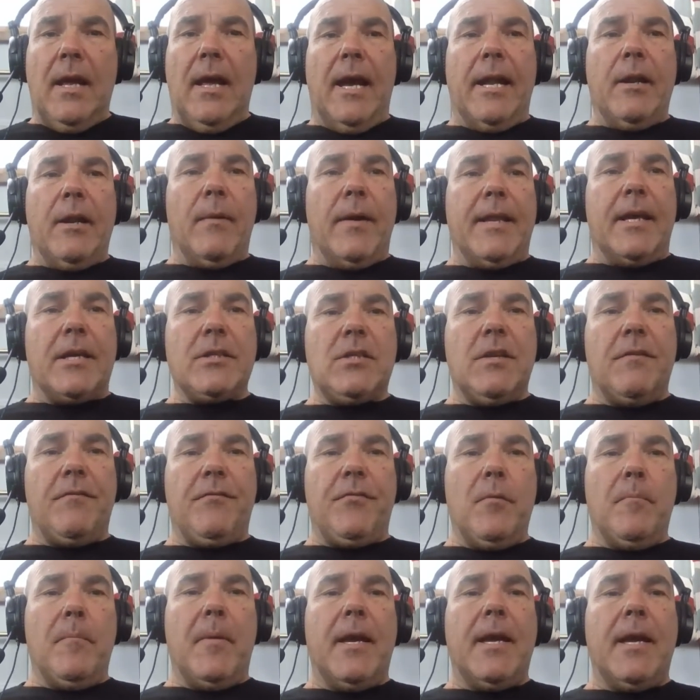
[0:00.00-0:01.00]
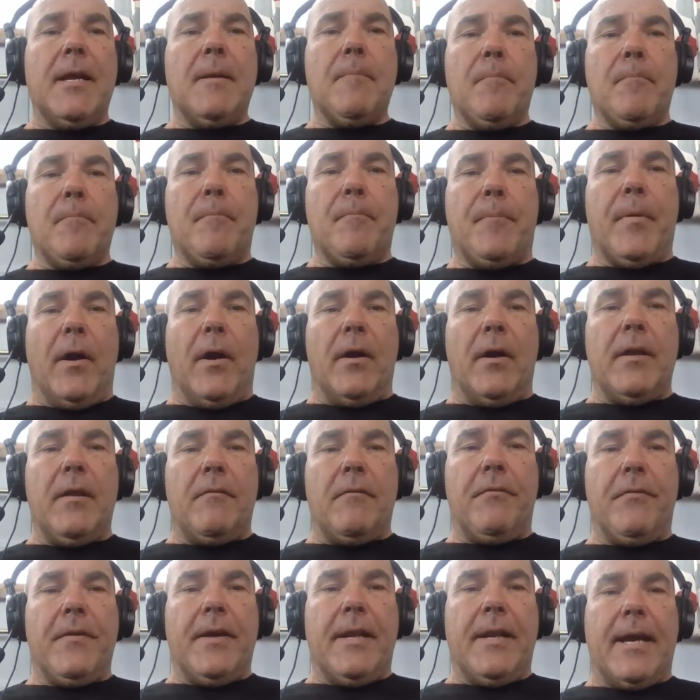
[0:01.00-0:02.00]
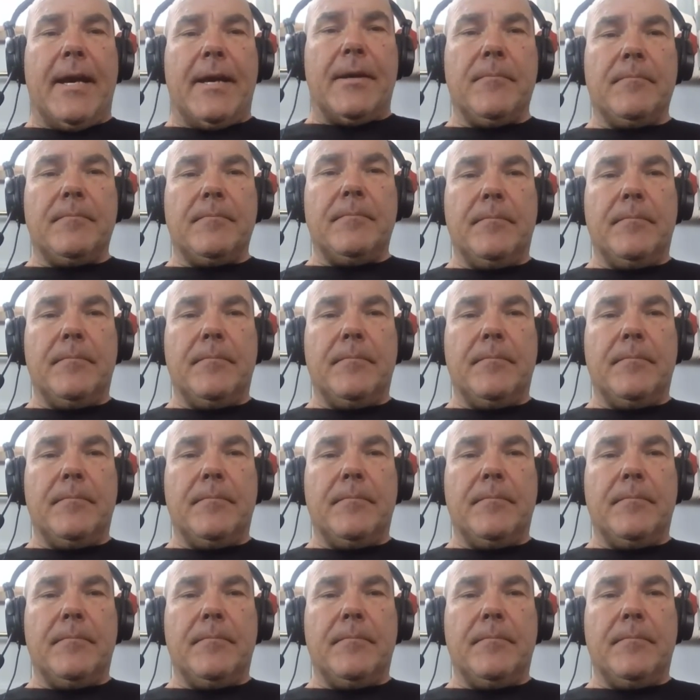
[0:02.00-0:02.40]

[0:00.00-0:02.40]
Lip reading: Anyway, that's it for me. Bye for now.